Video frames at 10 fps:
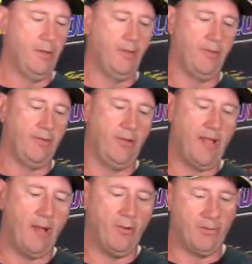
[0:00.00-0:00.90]
There is a
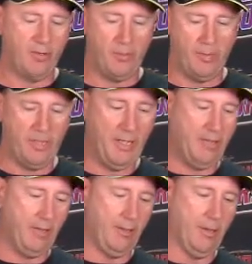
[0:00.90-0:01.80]
nut on top
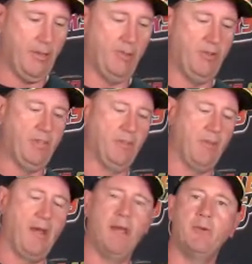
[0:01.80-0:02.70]
here, which is a
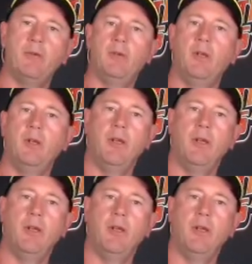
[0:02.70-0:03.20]
male,